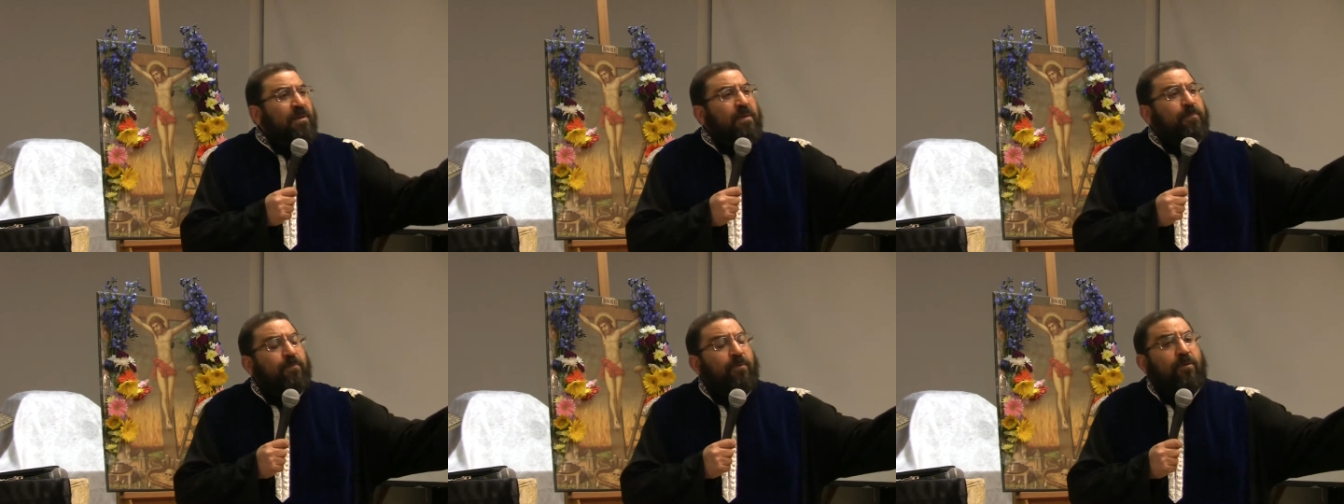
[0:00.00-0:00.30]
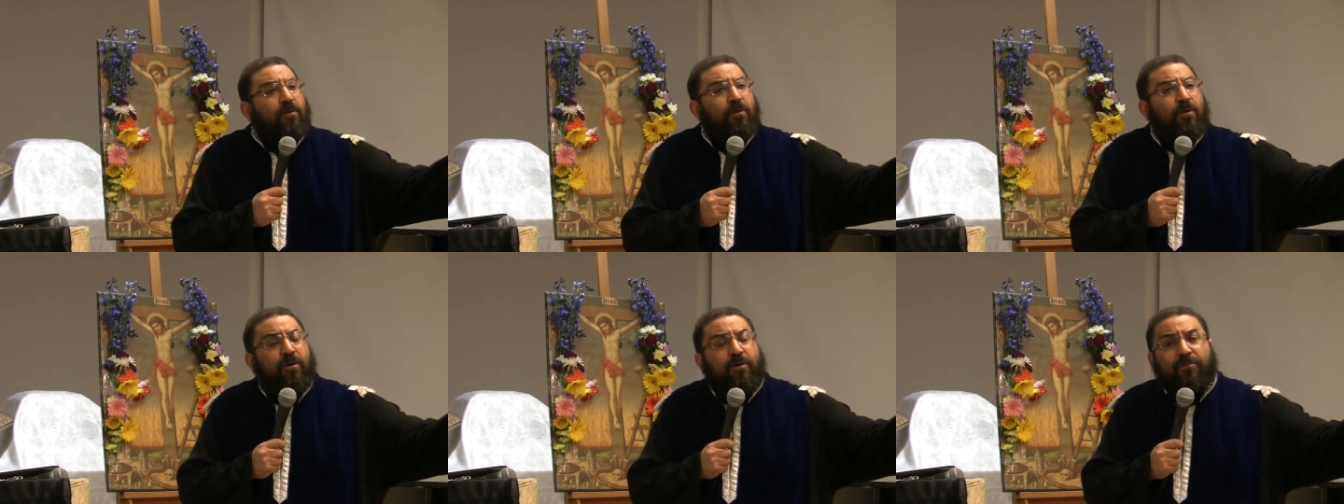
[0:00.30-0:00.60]

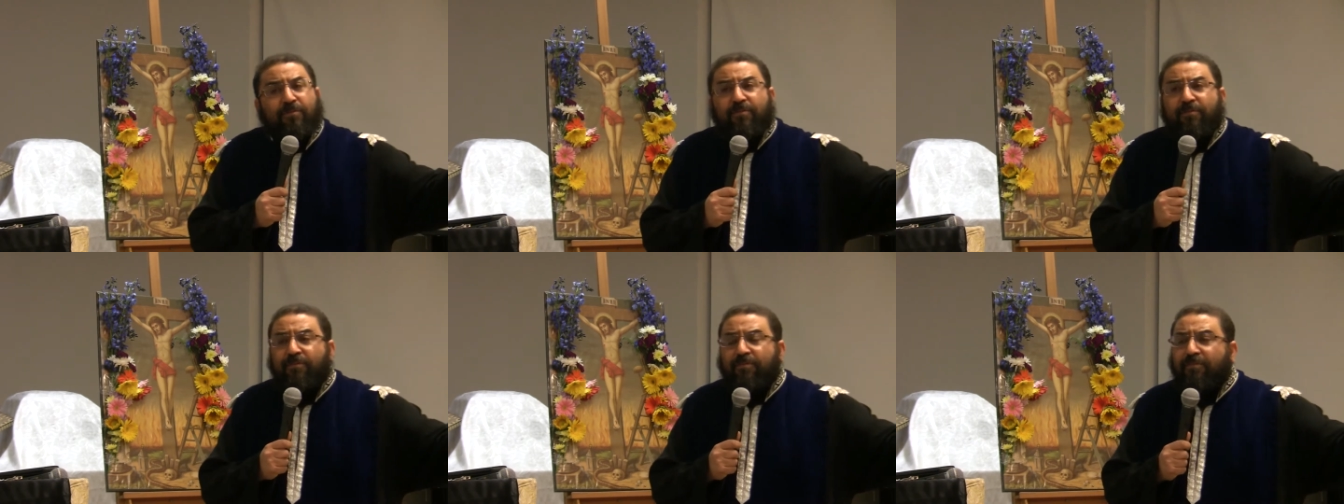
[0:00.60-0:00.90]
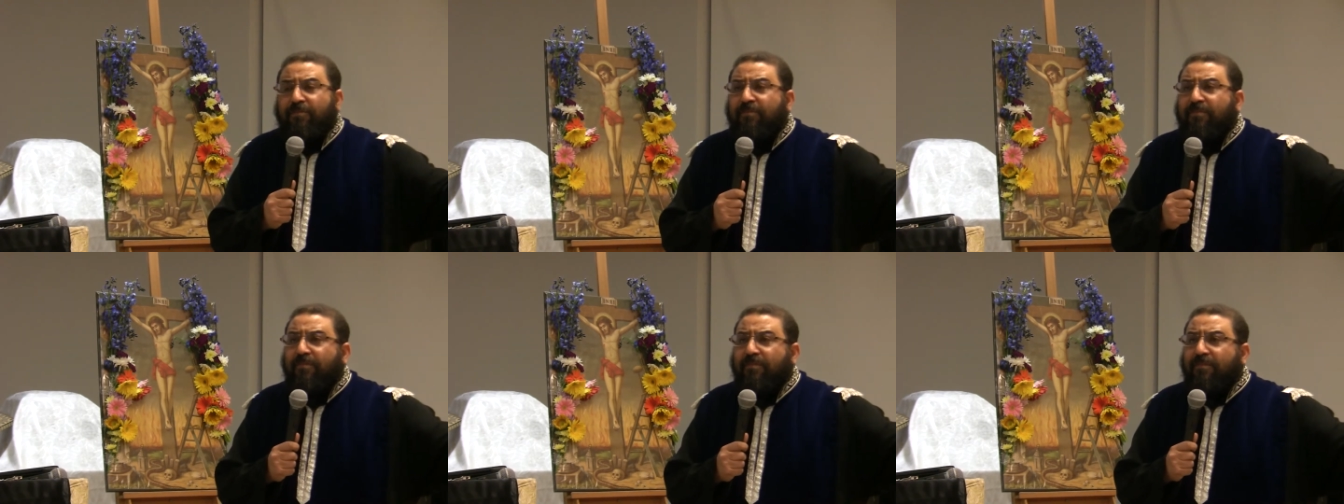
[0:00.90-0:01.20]
people off.
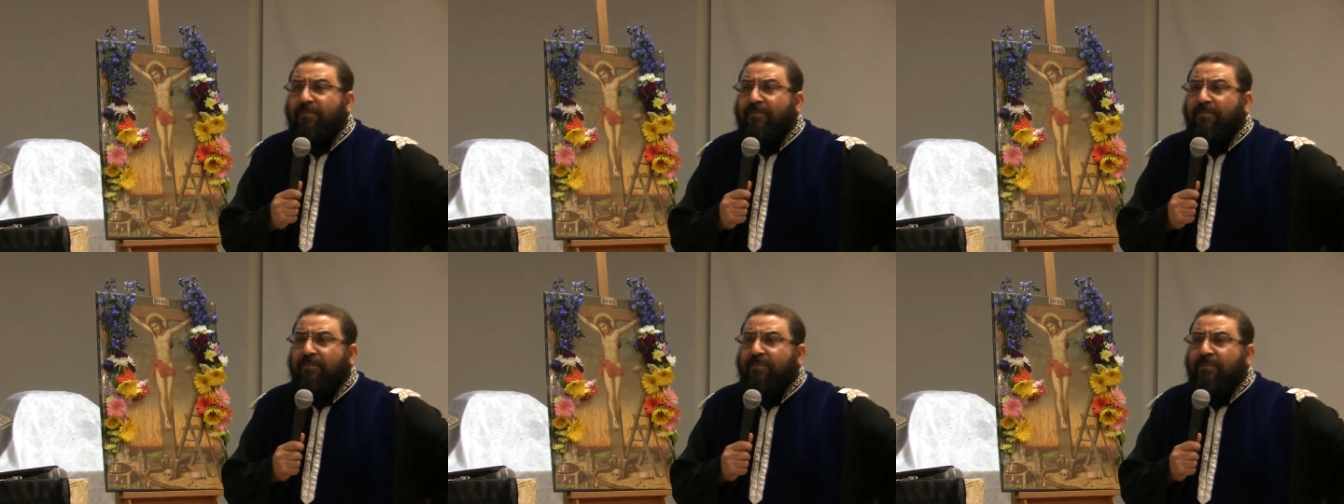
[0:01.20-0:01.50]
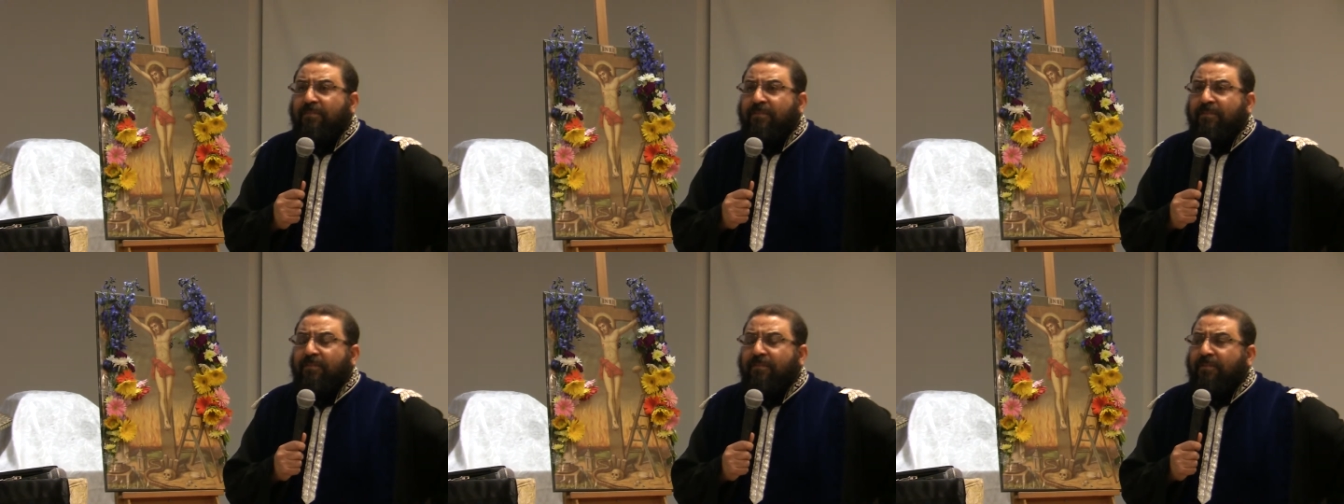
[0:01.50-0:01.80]

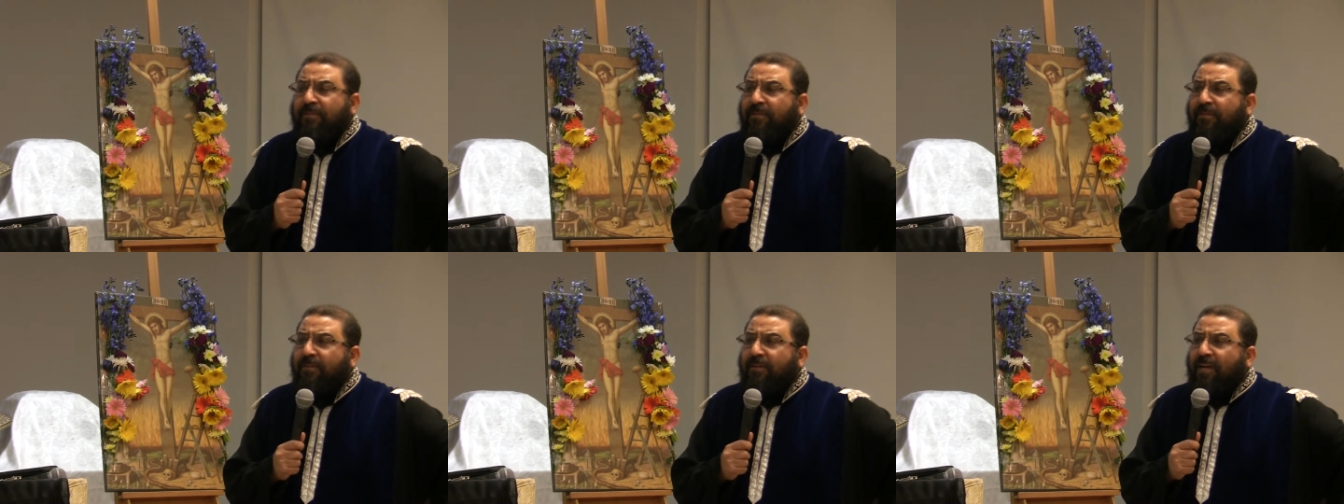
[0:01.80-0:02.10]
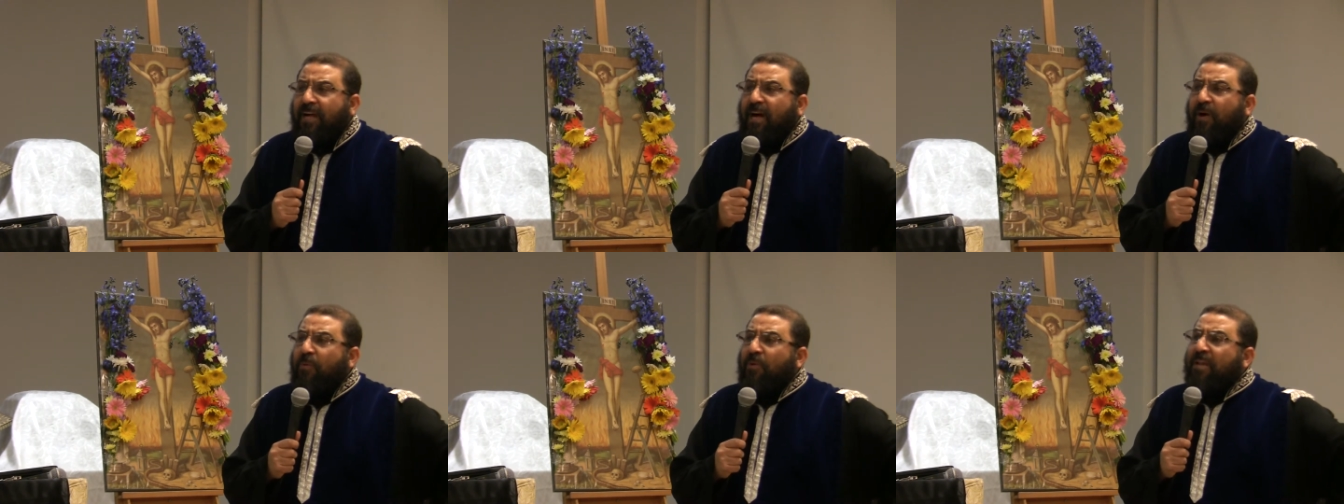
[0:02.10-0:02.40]

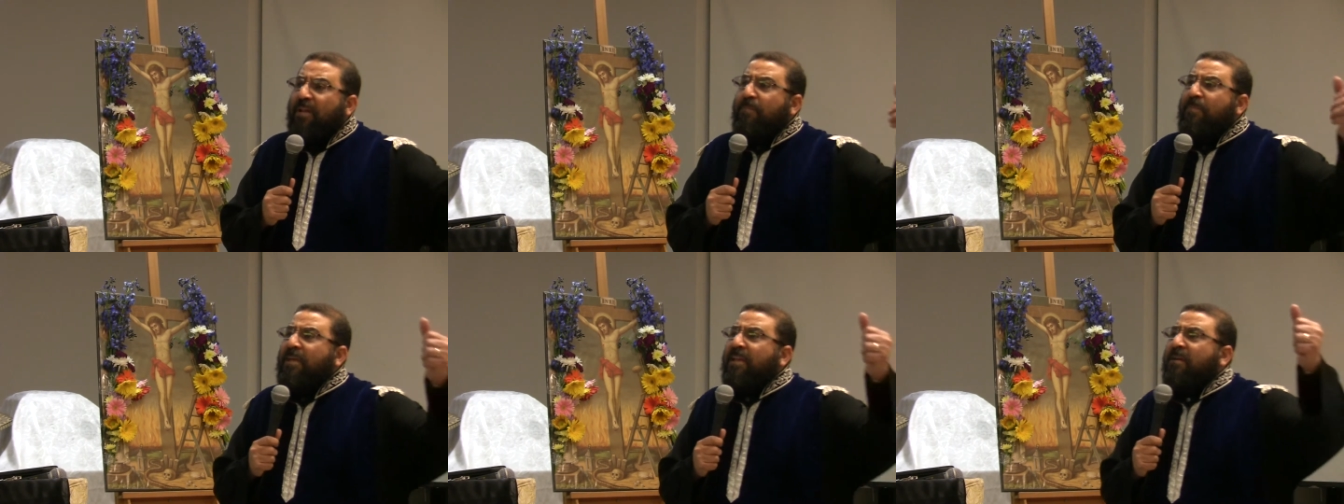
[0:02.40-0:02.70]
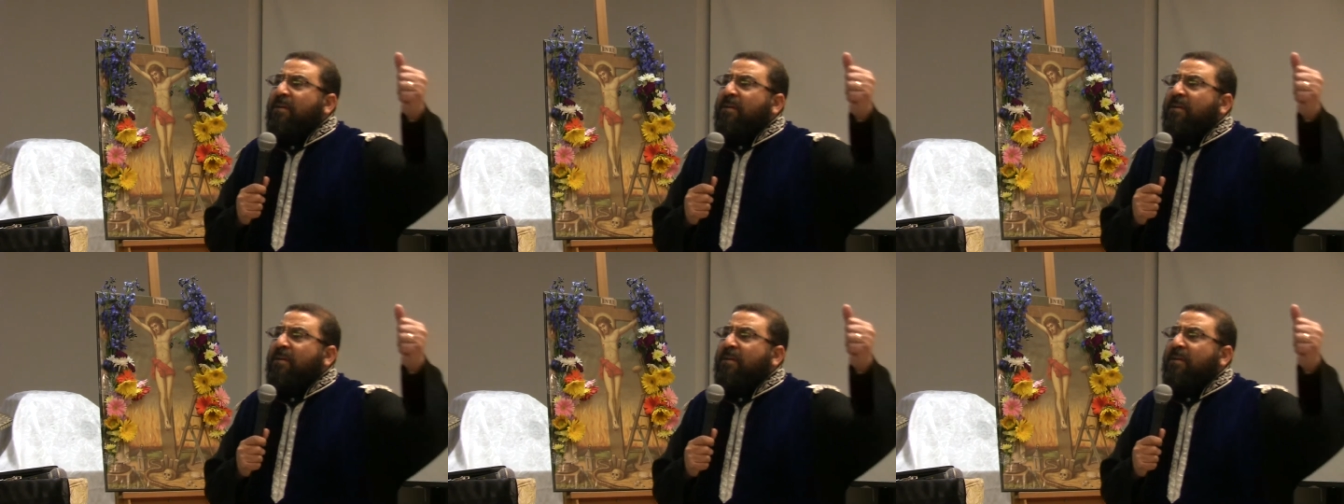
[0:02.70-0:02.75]
I want to be